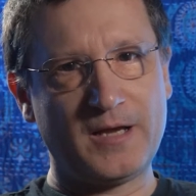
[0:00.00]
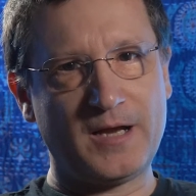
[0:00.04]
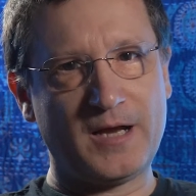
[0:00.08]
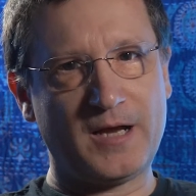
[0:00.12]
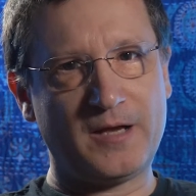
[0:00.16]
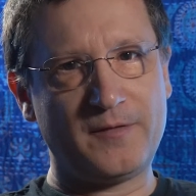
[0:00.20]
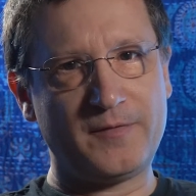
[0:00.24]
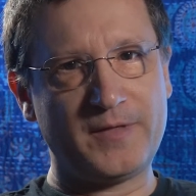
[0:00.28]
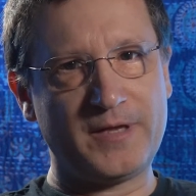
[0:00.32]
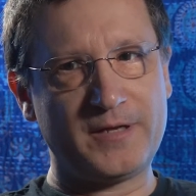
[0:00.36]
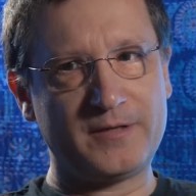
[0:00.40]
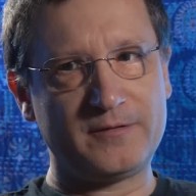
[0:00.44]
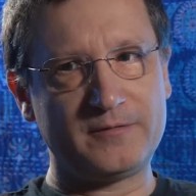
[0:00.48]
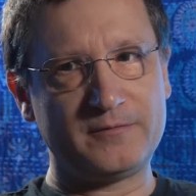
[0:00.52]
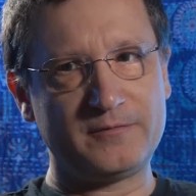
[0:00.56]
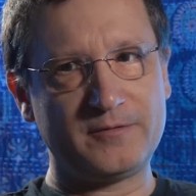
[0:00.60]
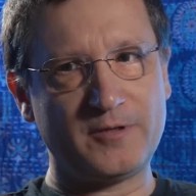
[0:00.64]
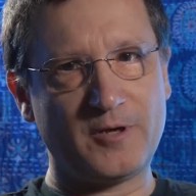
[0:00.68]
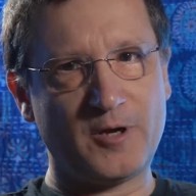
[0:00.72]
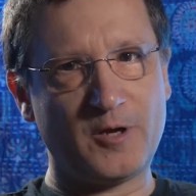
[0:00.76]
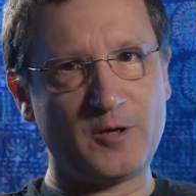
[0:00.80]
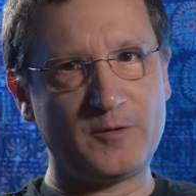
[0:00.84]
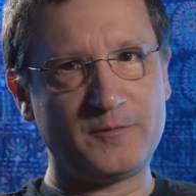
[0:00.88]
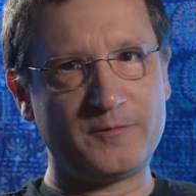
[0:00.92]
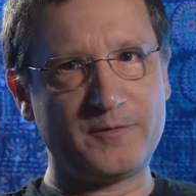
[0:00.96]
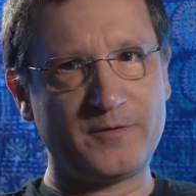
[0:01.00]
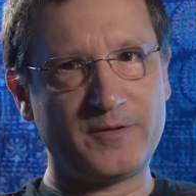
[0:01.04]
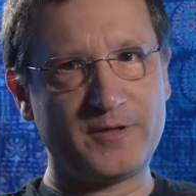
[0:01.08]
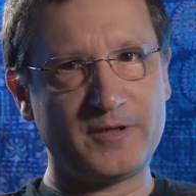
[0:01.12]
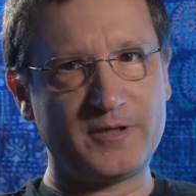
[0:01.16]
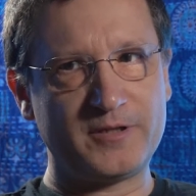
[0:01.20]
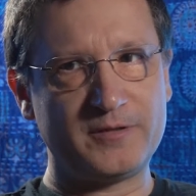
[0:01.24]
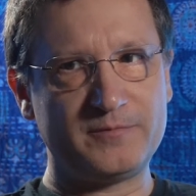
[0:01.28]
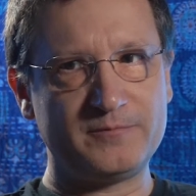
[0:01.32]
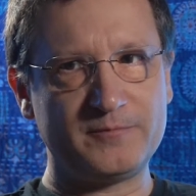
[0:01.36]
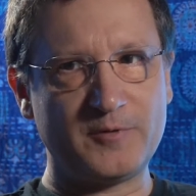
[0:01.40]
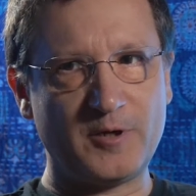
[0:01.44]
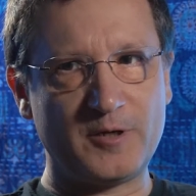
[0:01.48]
and then over
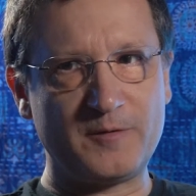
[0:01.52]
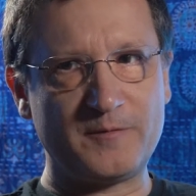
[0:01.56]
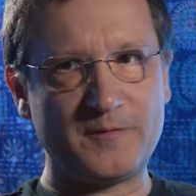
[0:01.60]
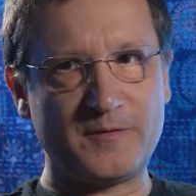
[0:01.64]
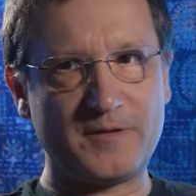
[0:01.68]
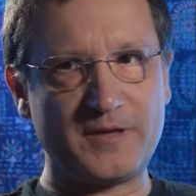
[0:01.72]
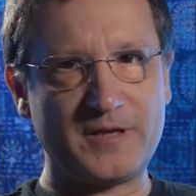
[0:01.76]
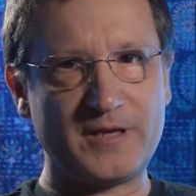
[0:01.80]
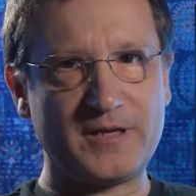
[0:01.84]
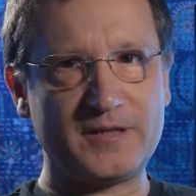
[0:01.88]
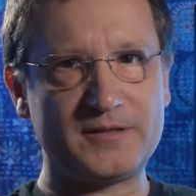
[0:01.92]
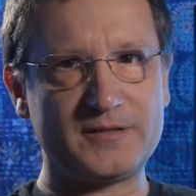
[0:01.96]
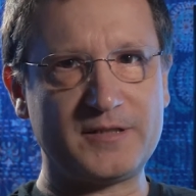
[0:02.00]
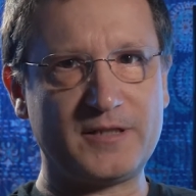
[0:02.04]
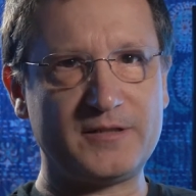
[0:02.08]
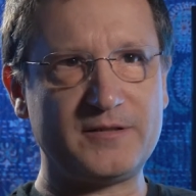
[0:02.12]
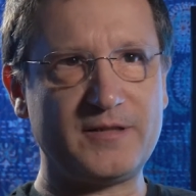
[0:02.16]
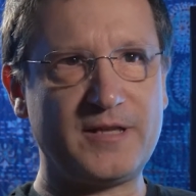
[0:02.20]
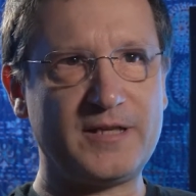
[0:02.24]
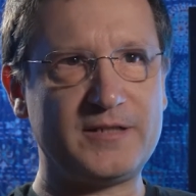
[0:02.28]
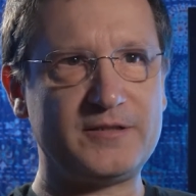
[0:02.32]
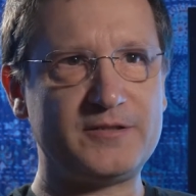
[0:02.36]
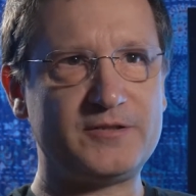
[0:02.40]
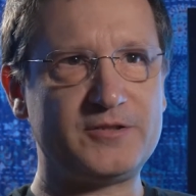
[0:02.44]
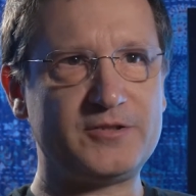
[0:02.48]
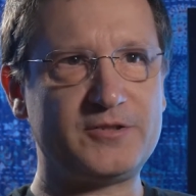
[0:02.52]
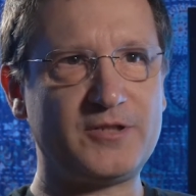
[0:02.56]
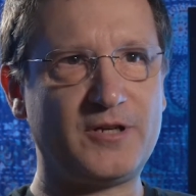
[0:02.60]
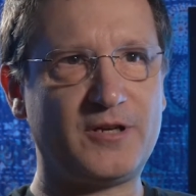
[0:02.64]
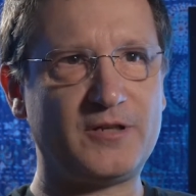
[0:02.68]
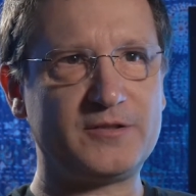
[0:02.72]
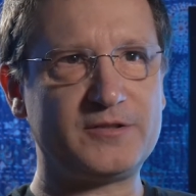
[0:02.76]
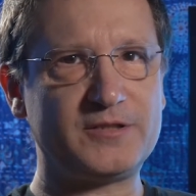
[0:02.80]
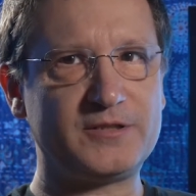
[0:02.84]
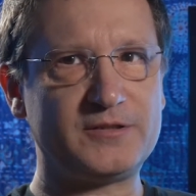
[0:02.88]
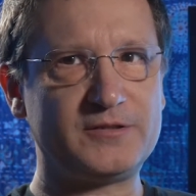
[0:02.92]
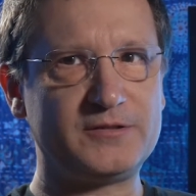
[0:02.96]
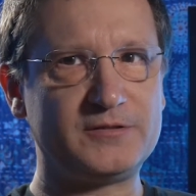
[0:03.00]
the years, I then
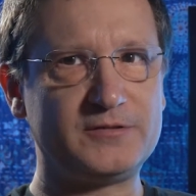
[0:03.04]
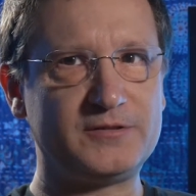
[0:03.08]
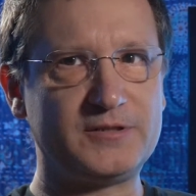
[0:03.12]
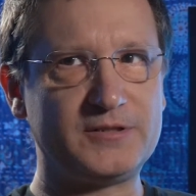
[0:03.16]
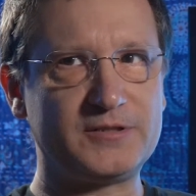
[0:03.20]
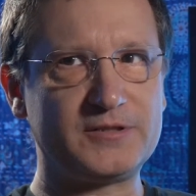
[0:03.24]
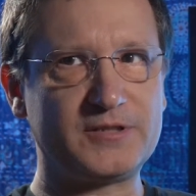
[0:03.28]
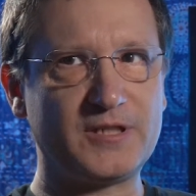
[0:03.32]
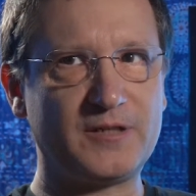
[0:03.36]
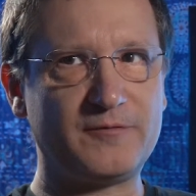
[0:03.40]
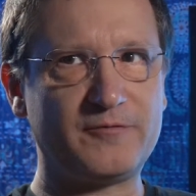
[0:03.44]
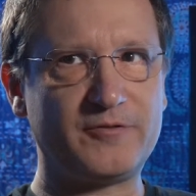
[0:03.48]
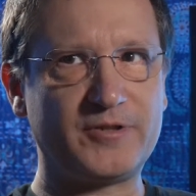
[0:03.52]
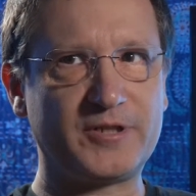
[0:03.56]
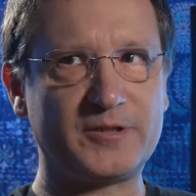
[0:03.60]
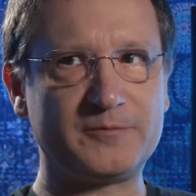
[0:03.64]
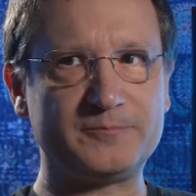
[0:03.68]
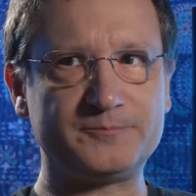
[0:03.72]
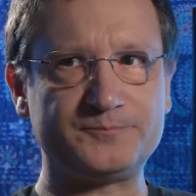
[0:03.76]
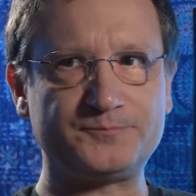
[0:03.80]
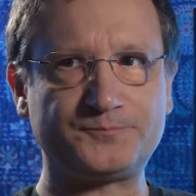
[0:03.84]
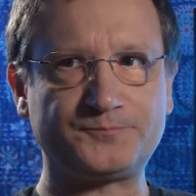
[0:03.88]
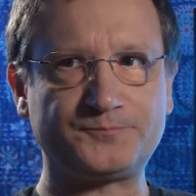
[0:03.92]
started discovering